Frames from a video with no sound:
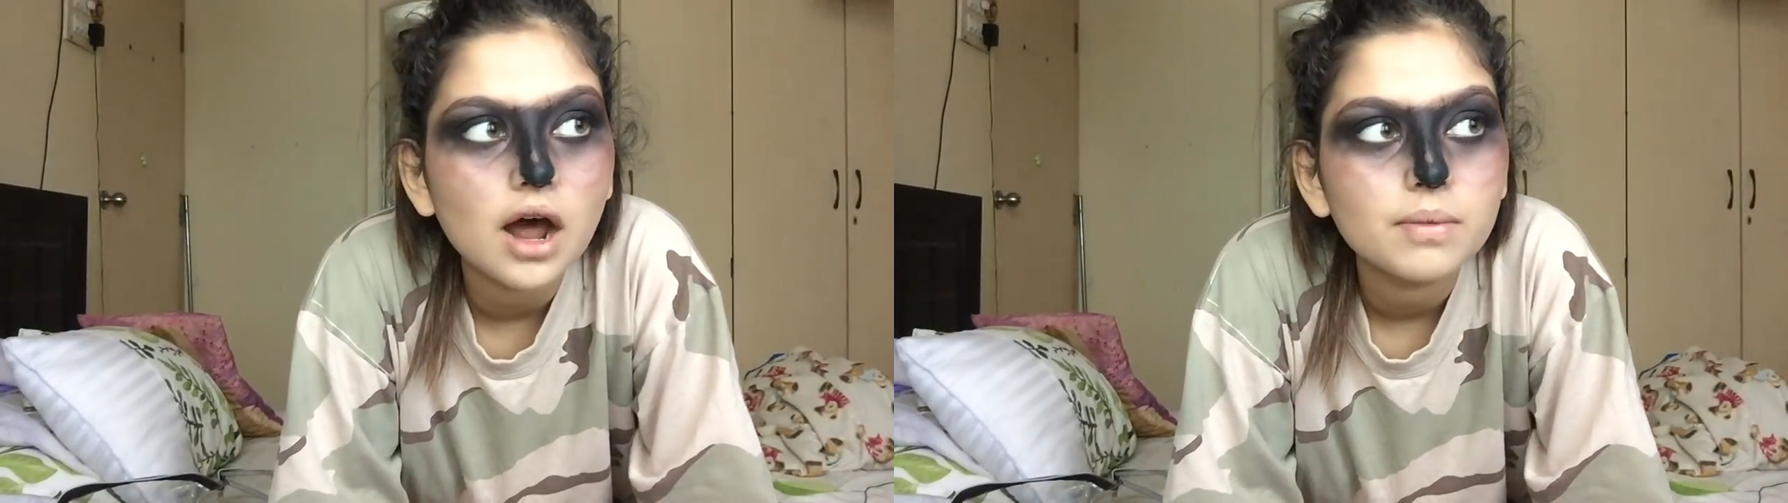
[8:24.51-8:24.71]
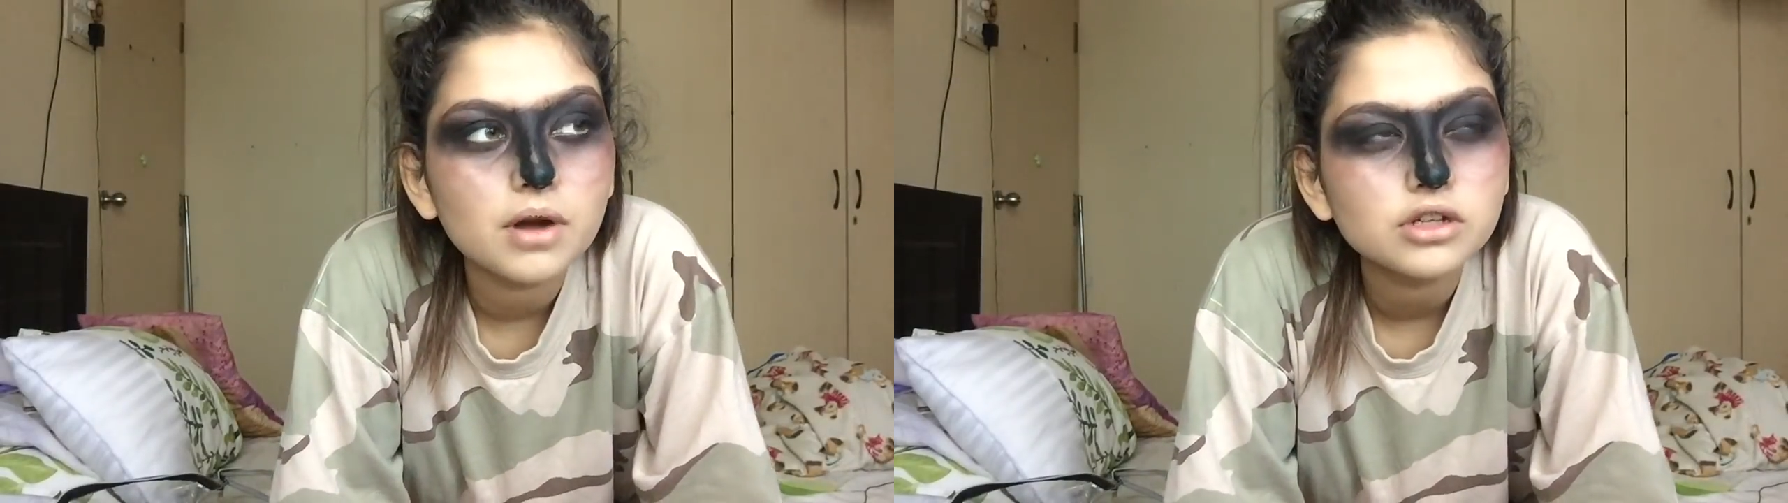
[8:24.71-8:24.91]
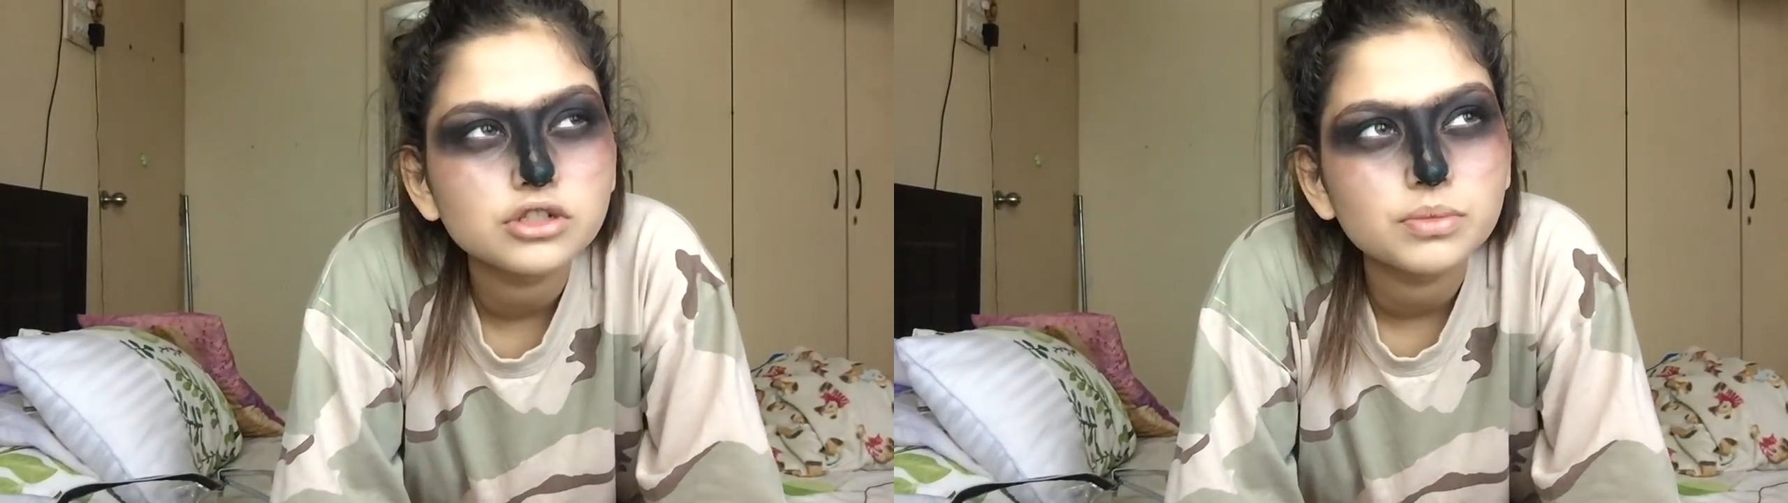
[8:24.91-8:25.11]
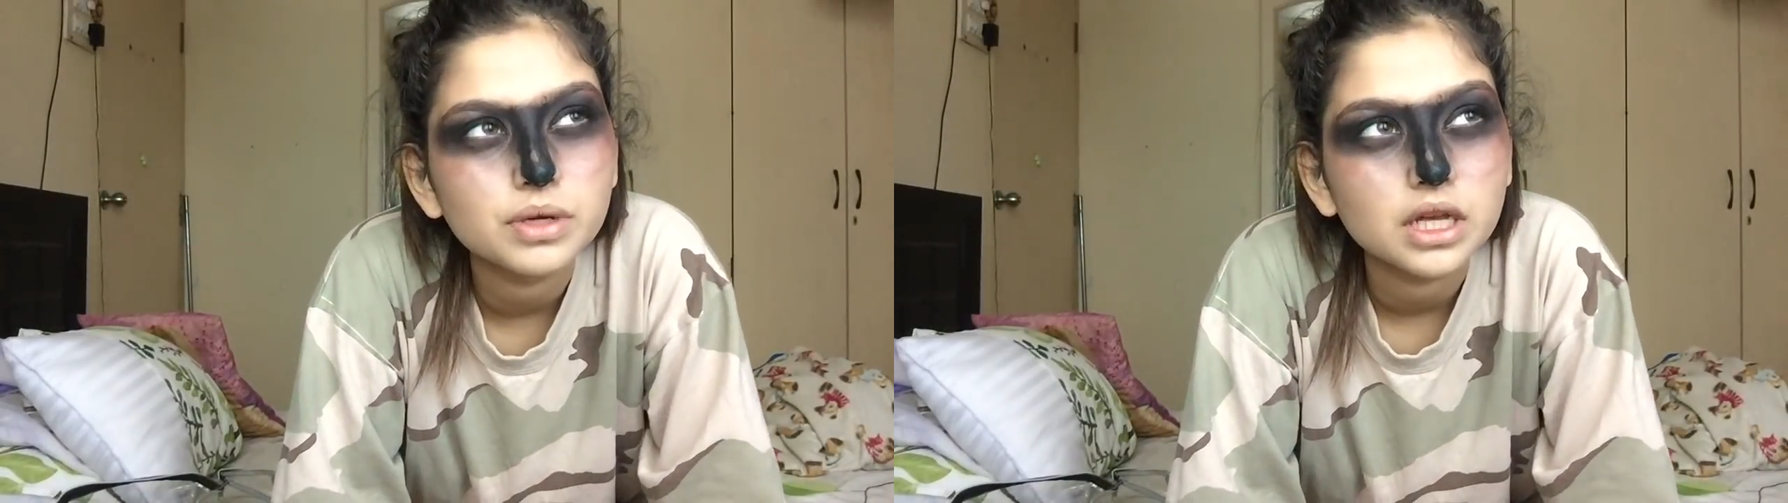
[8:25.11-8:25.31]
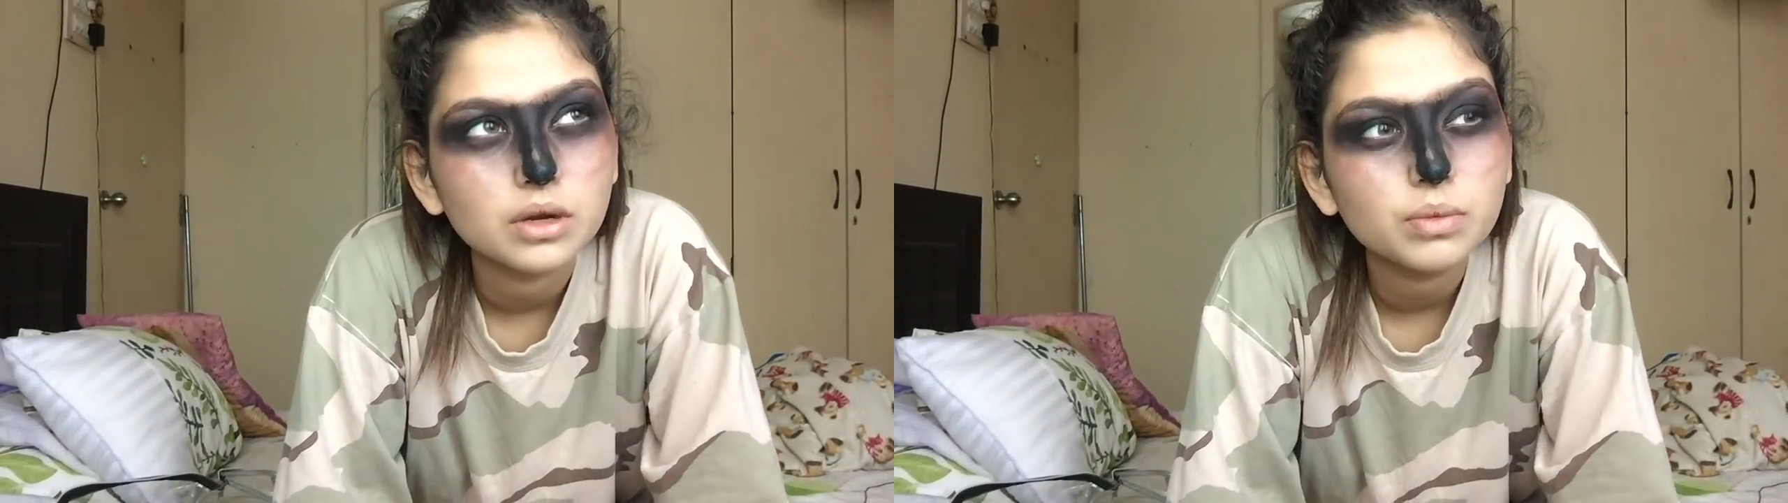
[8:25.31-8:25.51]
eyebrows to
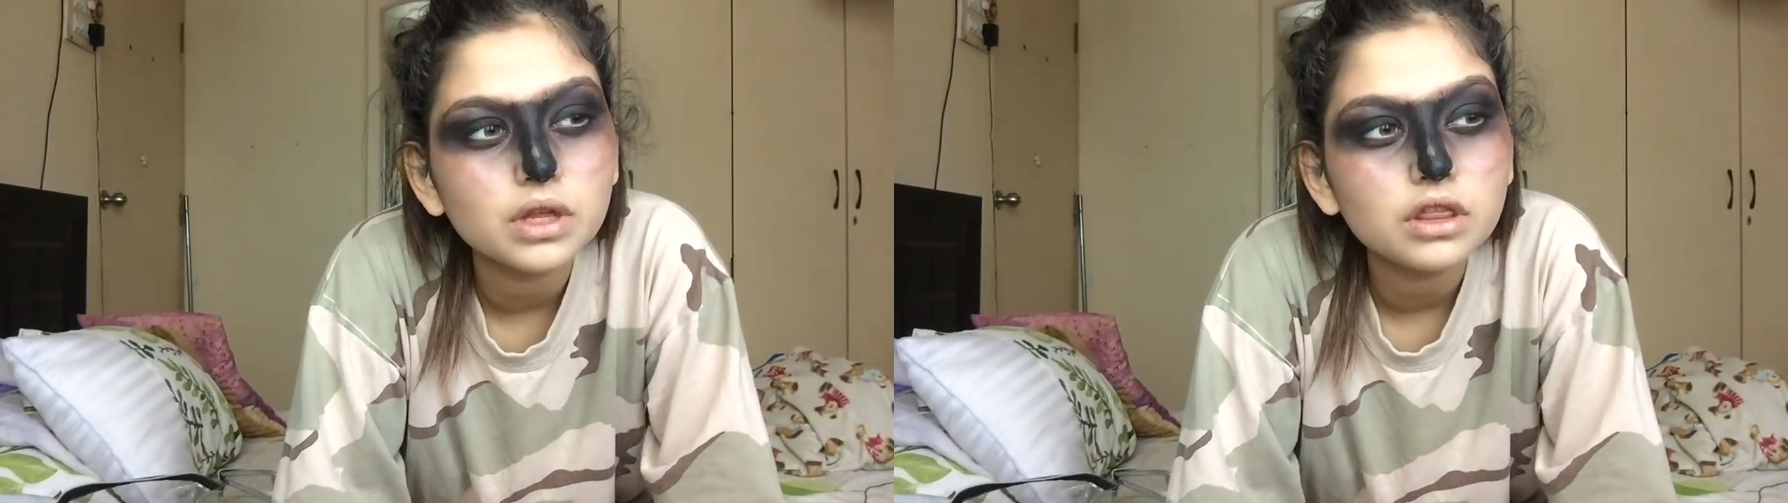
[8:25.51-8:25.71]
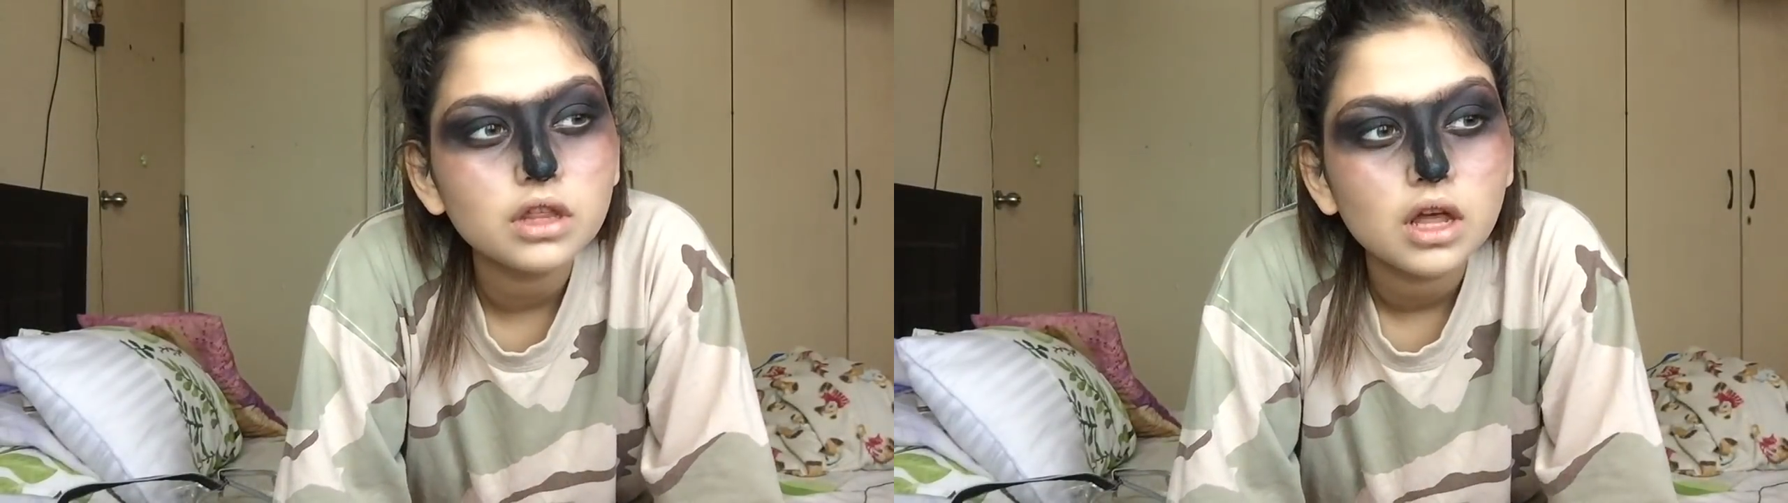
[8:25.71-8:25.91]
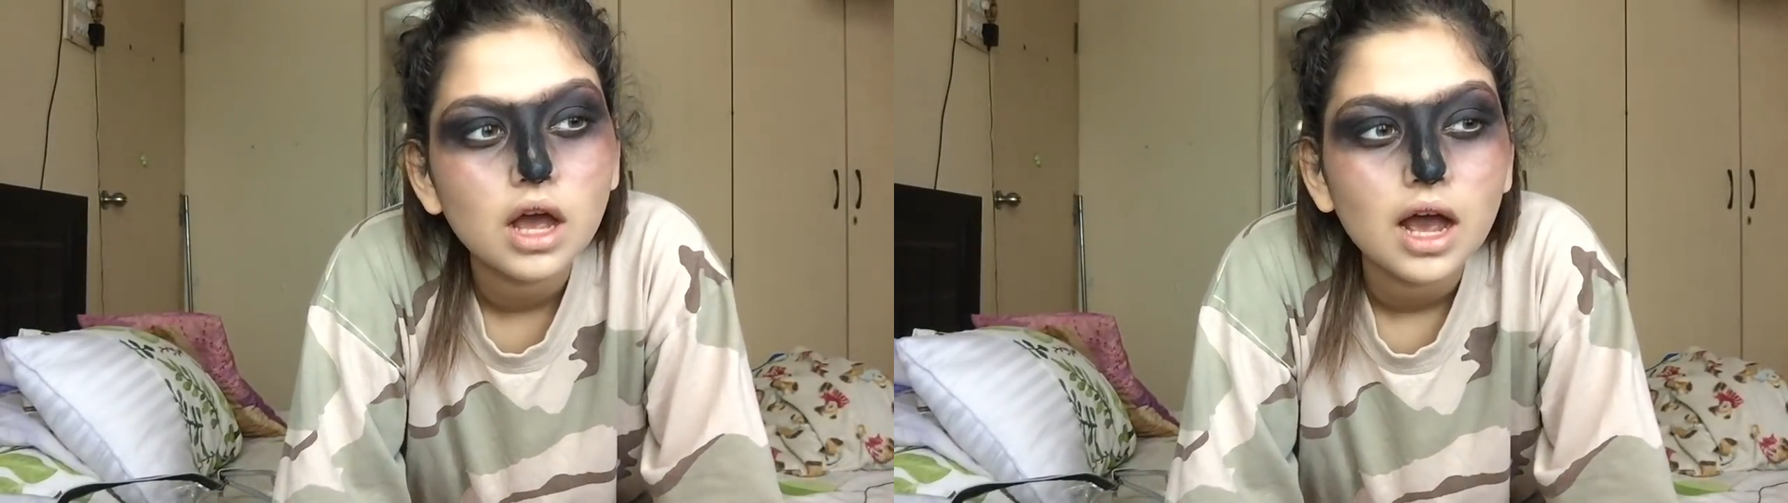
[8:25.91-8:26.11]
begin with.